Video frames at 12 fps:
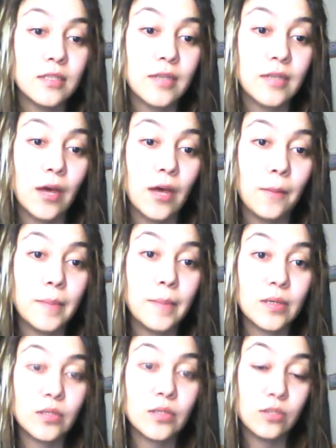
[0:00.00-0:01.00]
help
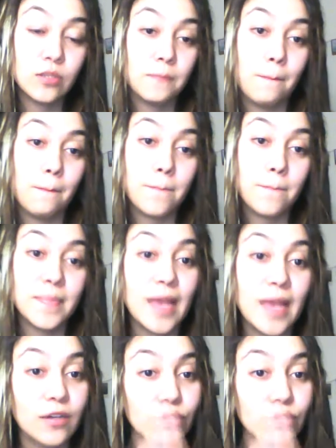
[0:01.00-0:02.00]
build
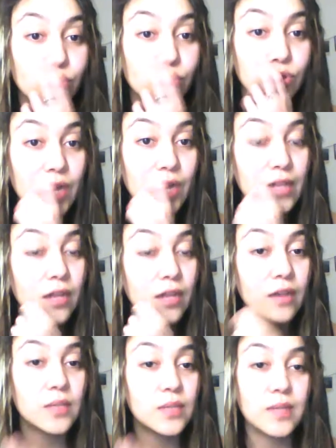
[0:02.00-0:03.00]
natural
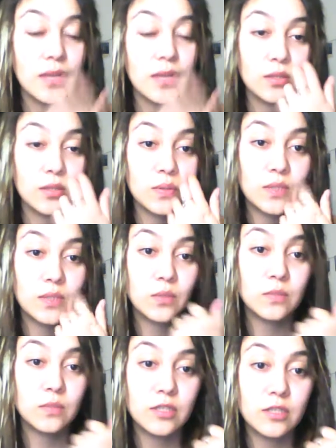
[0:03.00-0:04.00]
dreadlocks without doing
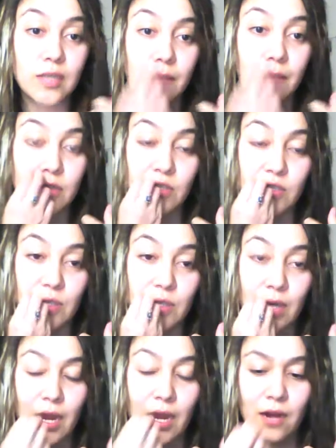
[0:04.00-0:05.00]
too much damage to
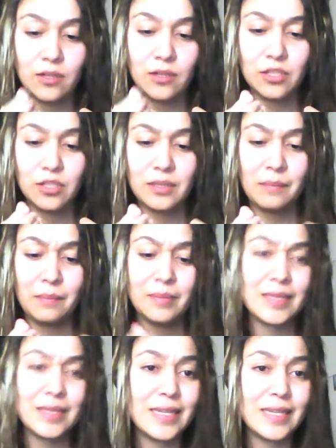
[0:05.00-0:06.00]
your hair and just
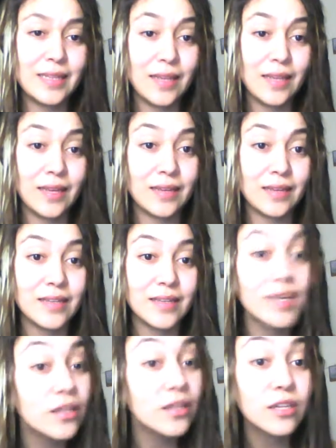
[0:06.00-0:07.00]
completely
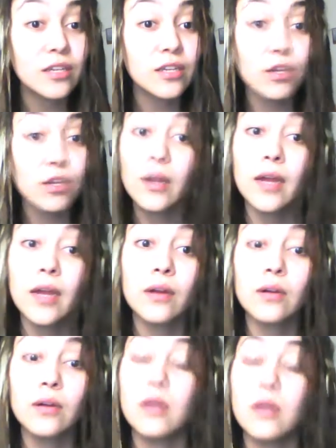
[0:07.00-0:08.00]
killing your
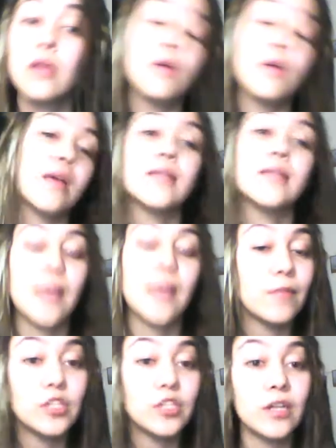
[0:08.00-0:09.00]
hair and
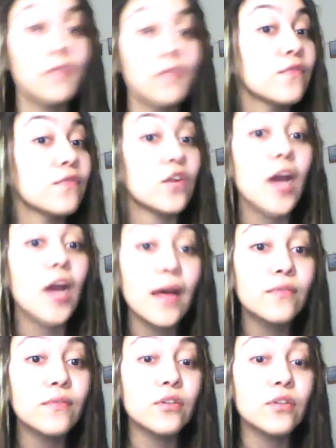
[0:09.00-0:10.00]
damaging it
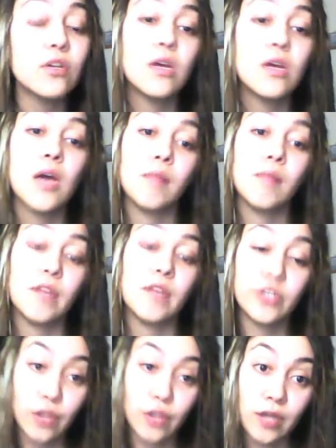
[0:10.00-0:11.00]
forever. I'm
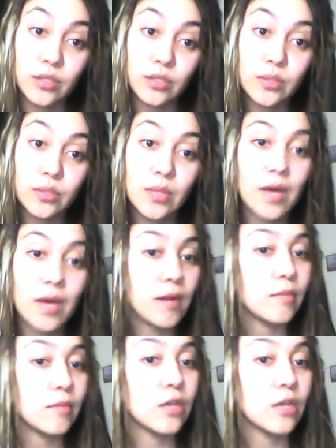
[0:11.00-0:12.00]
not trying to do that.
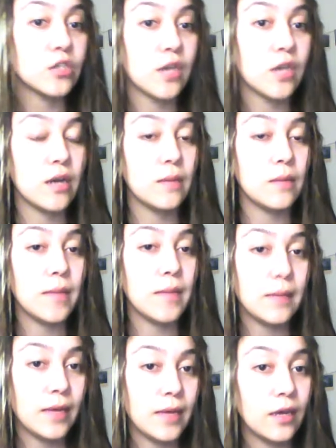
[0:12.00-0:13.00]
I'm not trying to
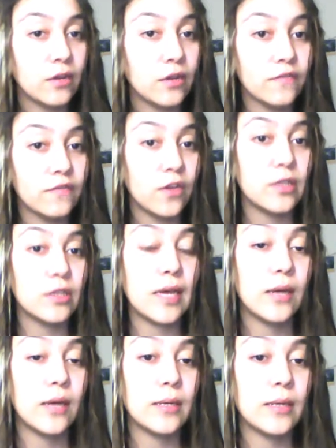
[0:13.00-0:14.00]
make my hair fall
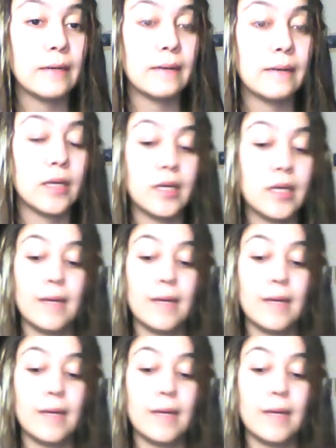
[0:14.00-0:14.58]
out and